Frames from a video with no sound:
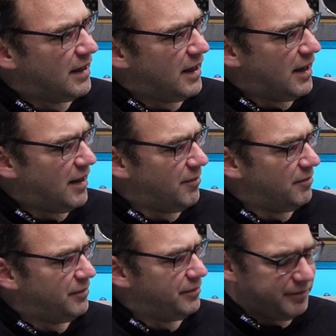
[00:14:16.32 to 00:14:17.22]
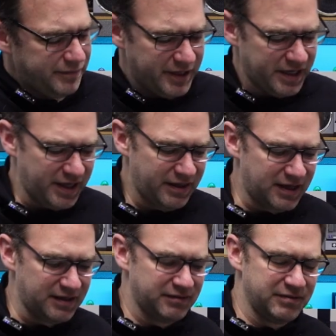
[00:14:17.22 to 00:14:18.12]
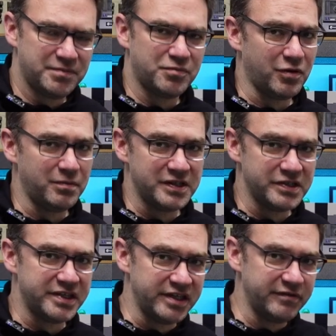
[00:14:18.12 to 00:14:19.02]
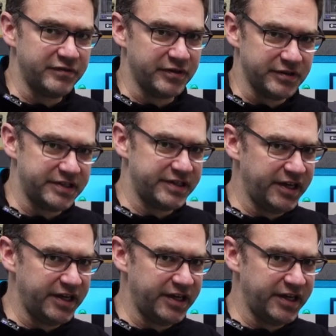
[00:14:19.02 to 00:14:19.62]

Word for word: Um, but yeah, that probably just interference